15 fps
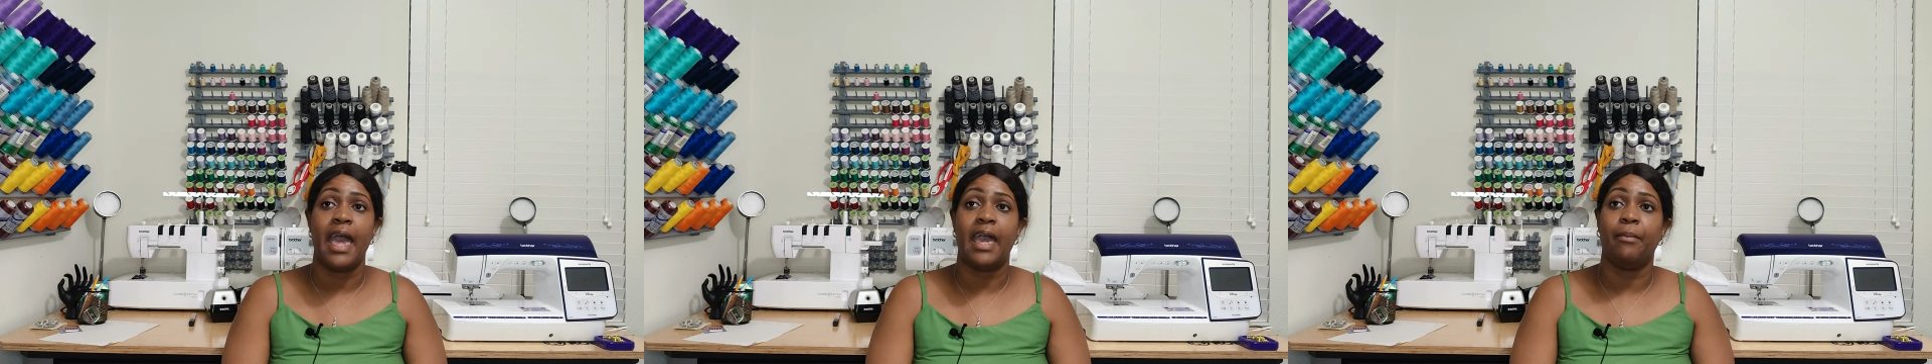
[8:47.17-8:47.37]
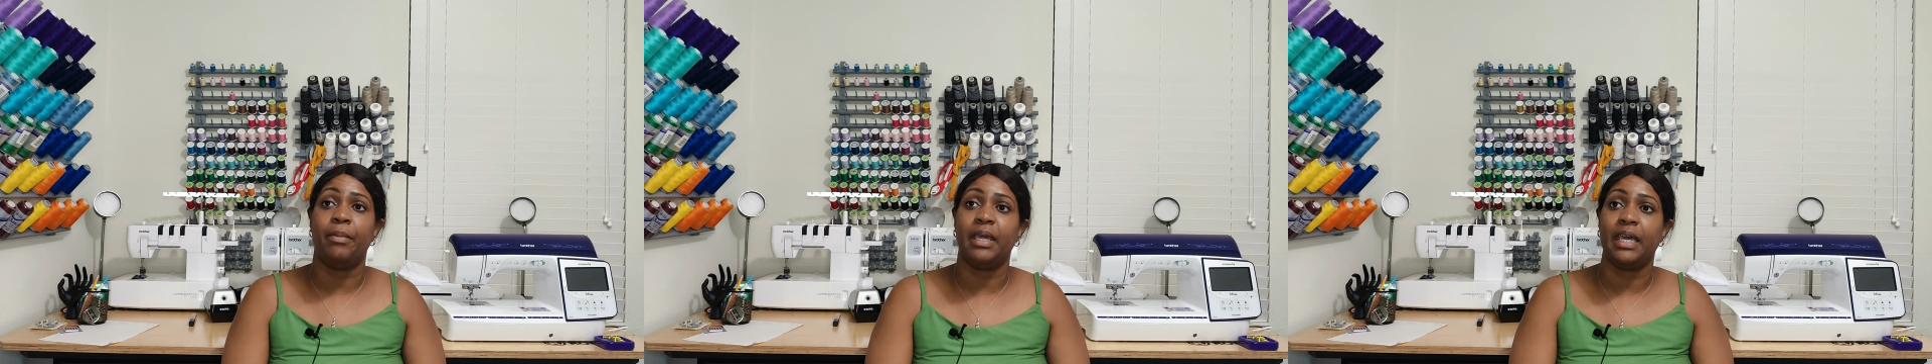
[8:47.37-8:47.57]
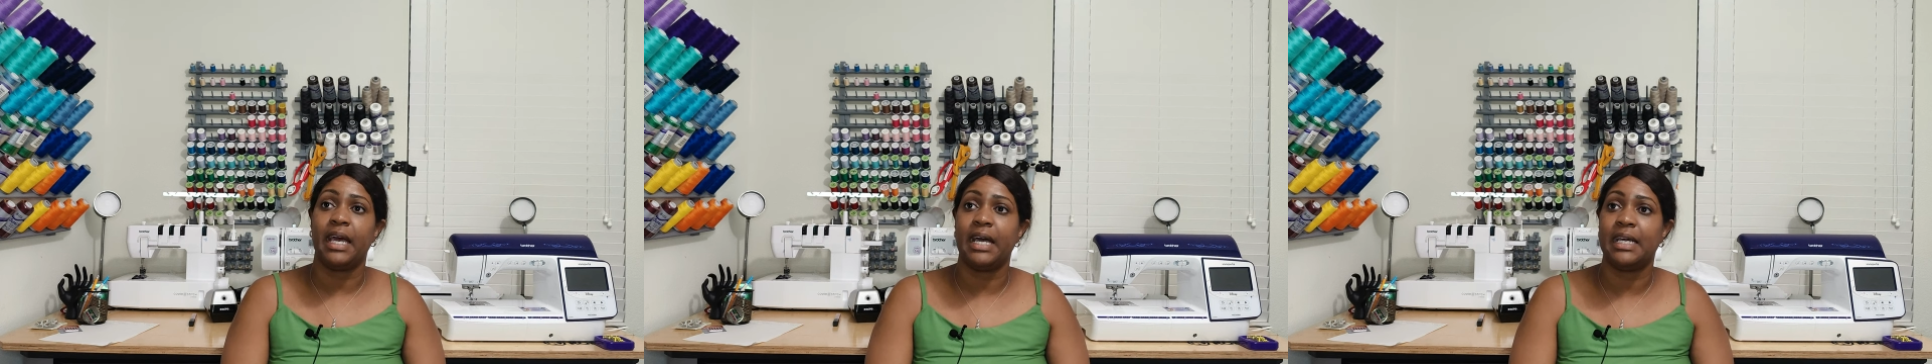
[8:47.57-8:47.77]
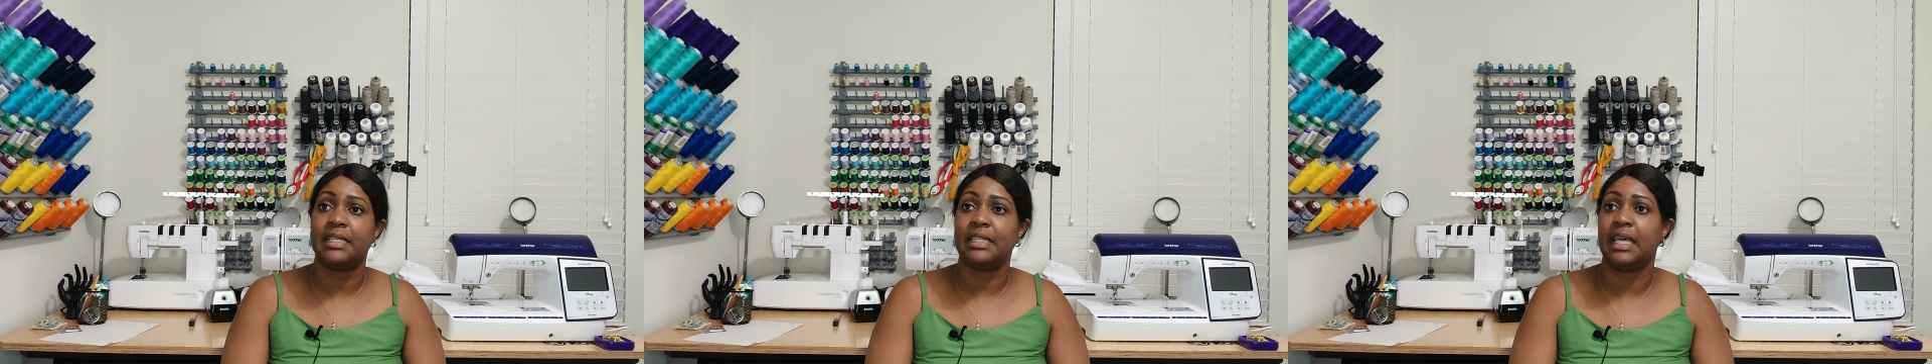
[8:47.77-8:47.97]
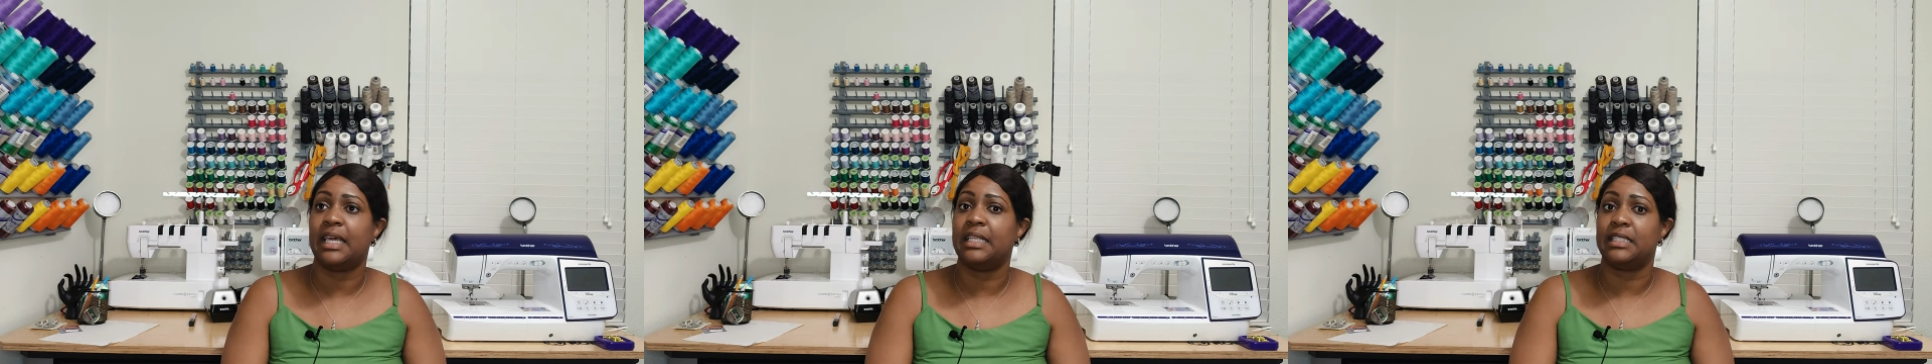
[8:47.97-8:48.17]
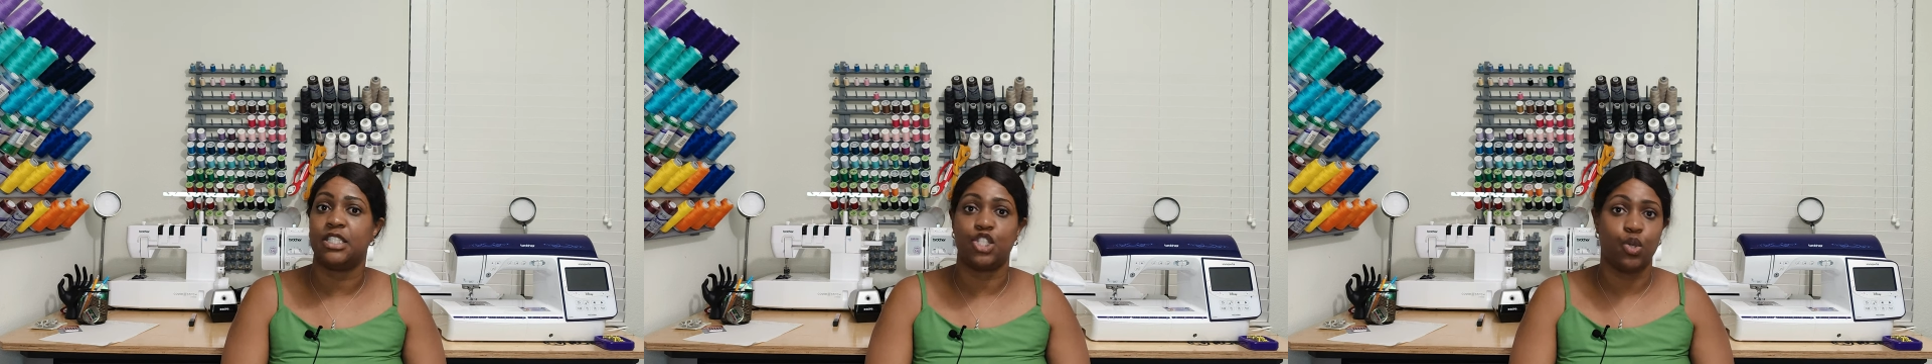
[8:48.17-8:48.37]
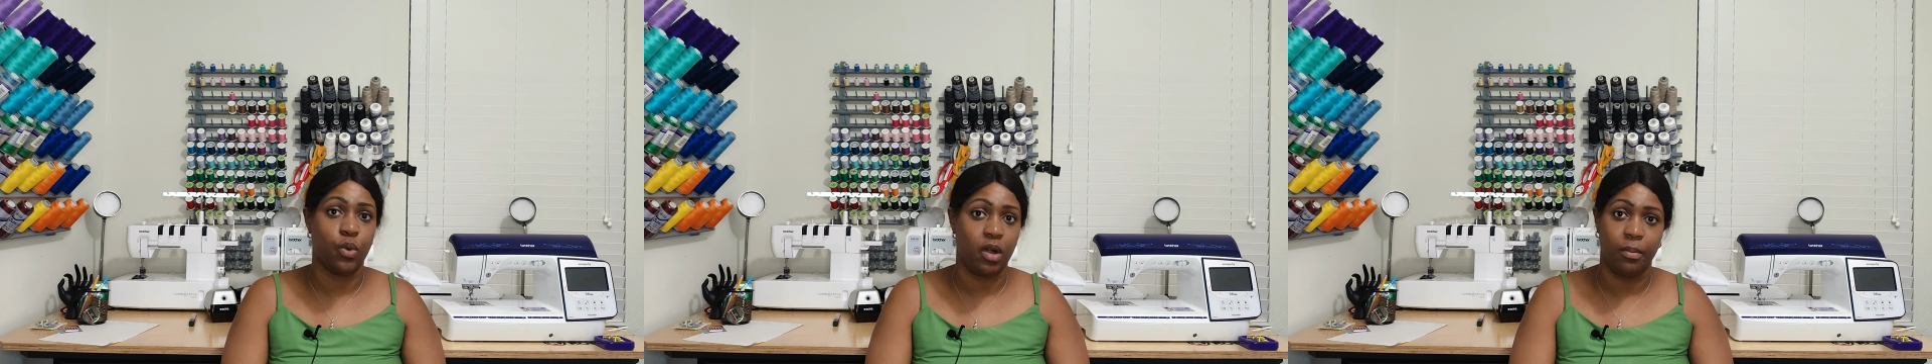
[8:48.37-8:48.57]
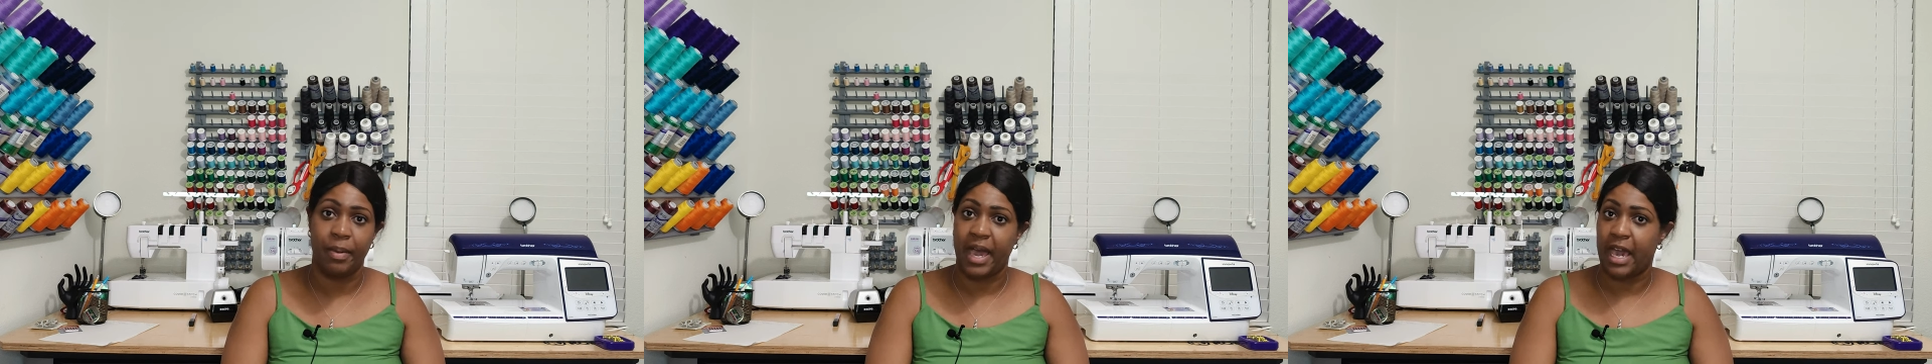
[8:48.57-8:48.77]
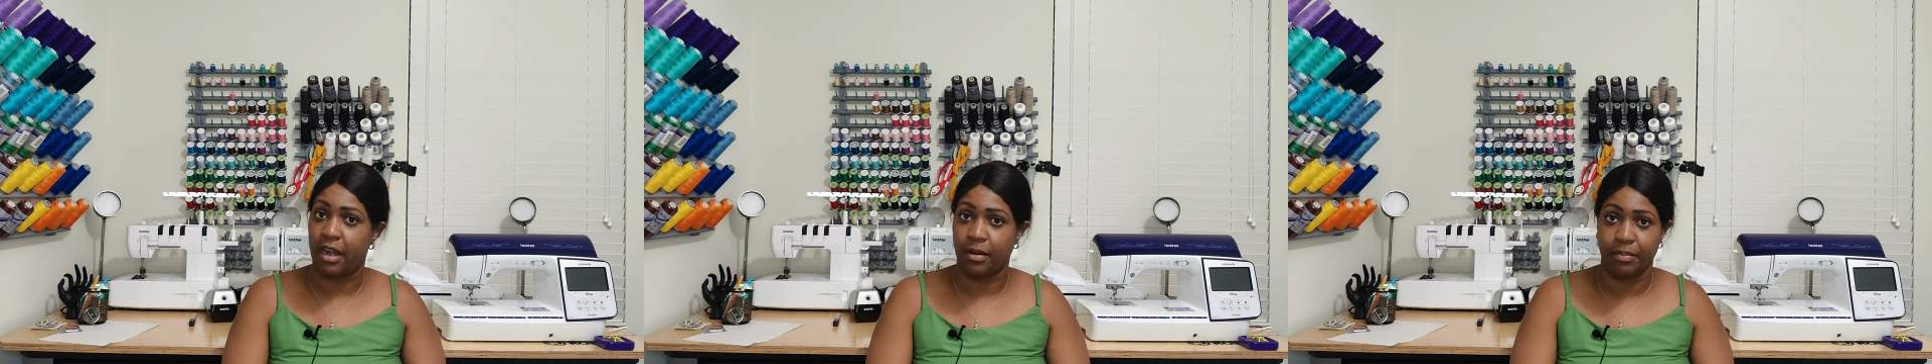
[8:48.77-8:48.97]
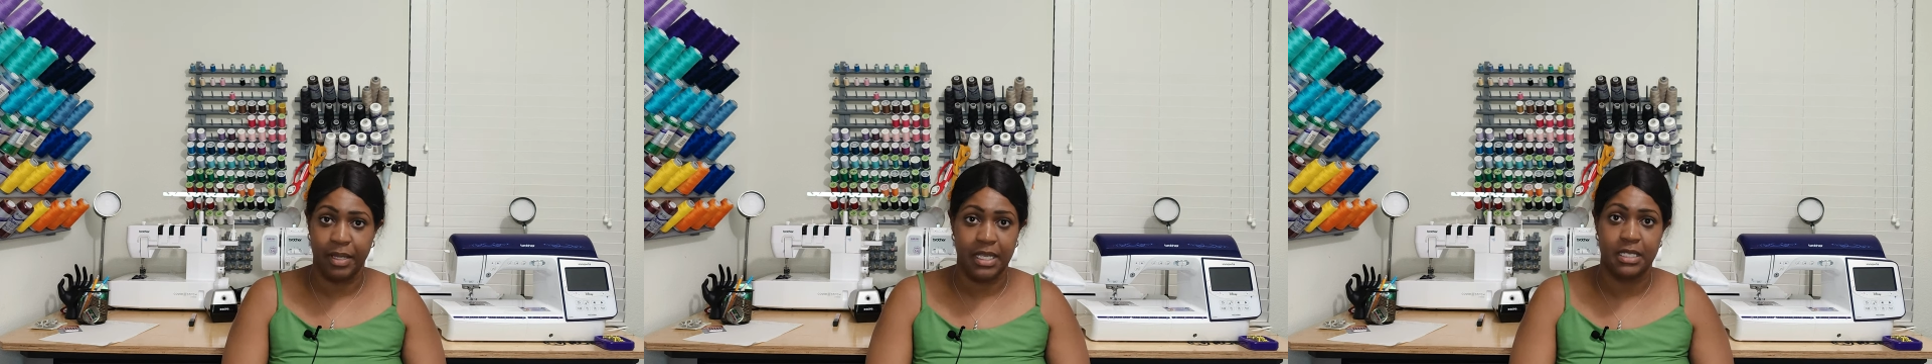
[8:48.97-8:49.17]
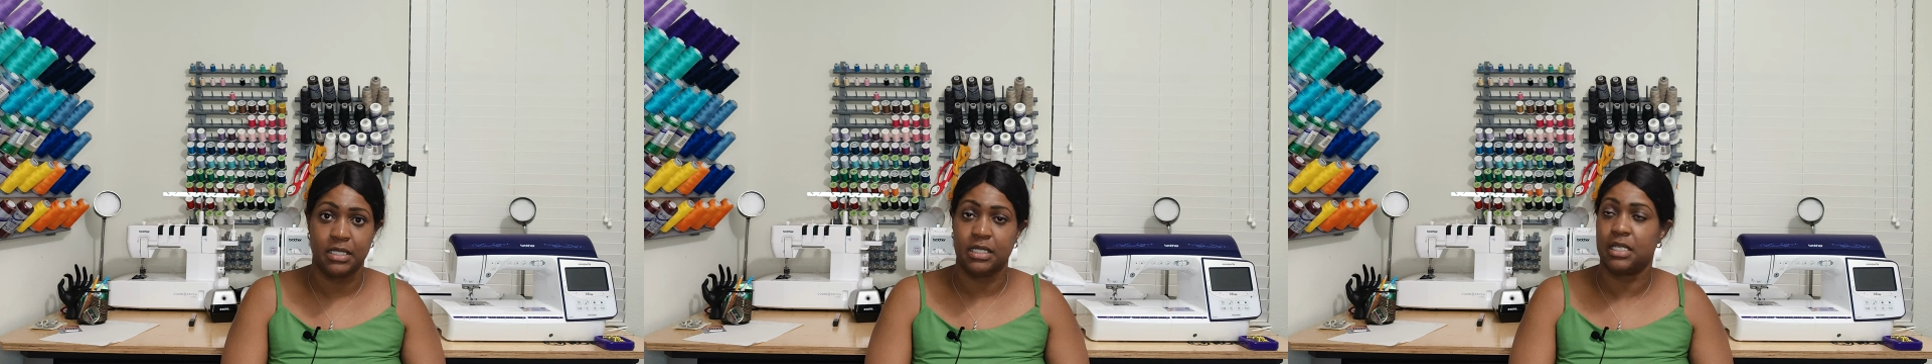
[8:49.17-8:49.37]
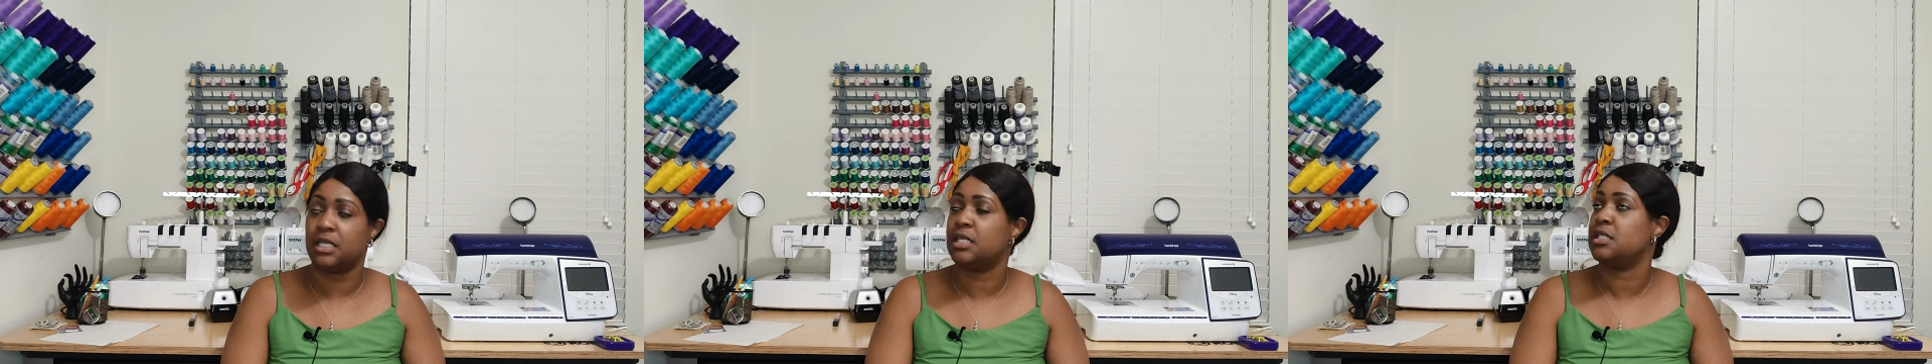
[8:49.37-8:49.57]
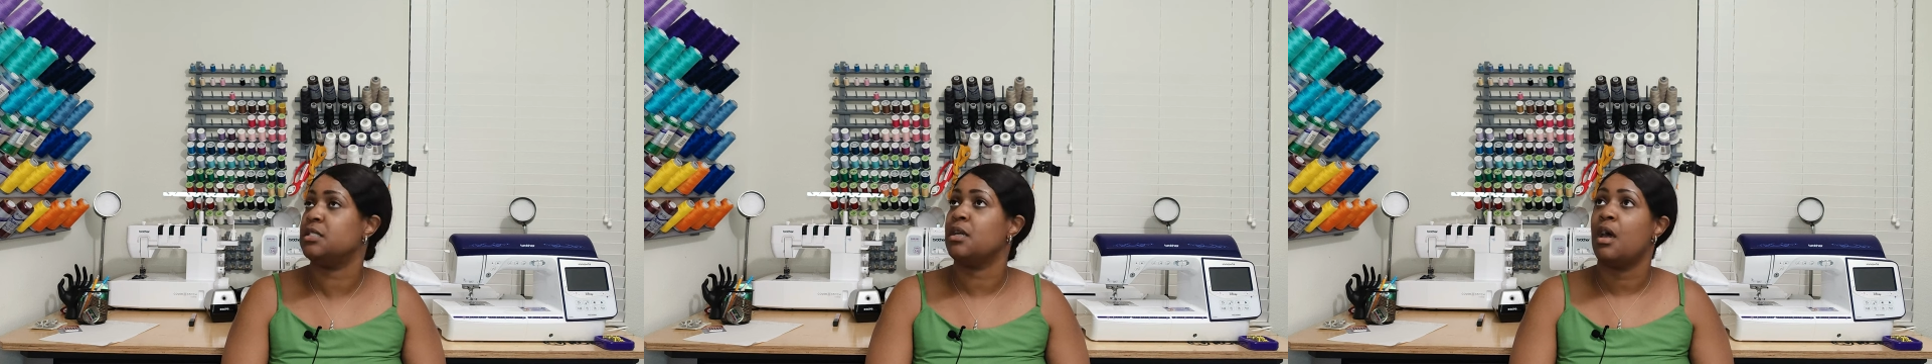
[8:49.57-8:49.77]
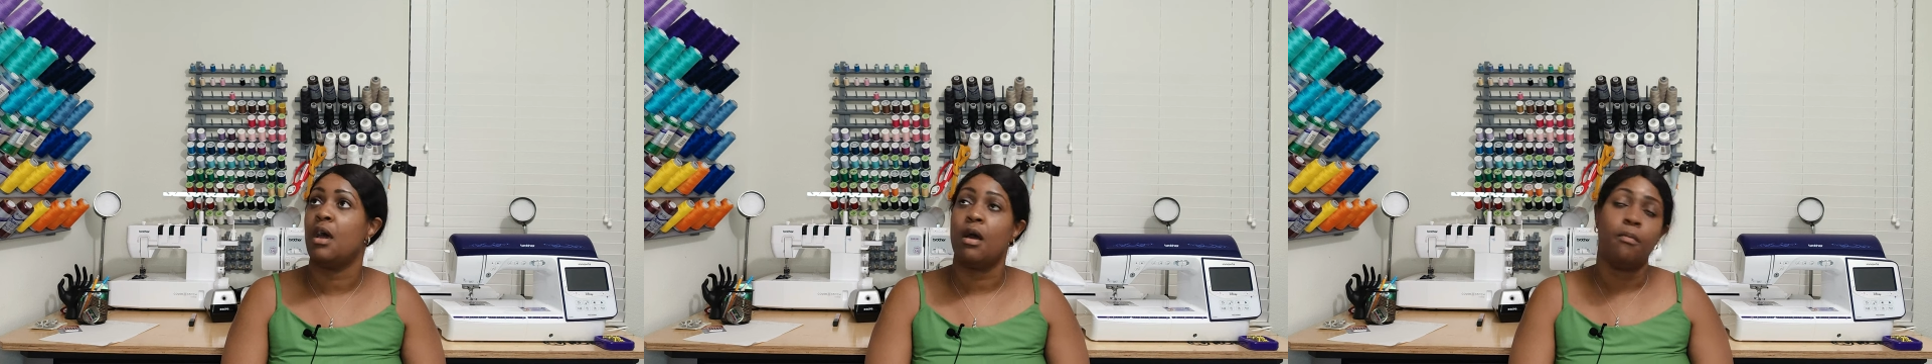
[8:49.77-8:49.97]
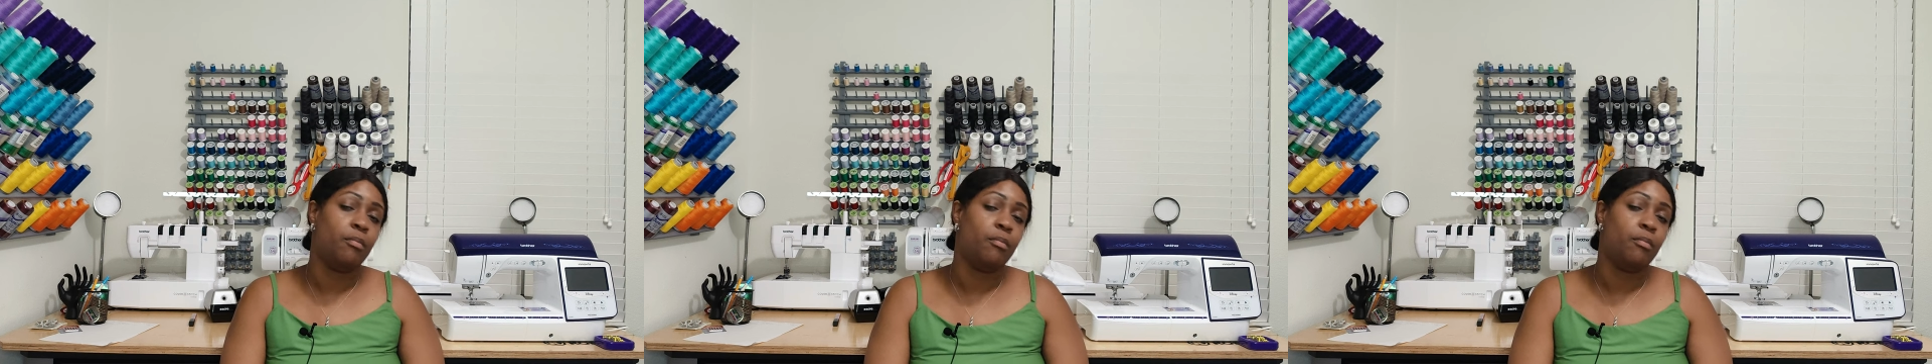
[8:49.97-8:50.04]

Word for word: And because it's 12 pattern pieces,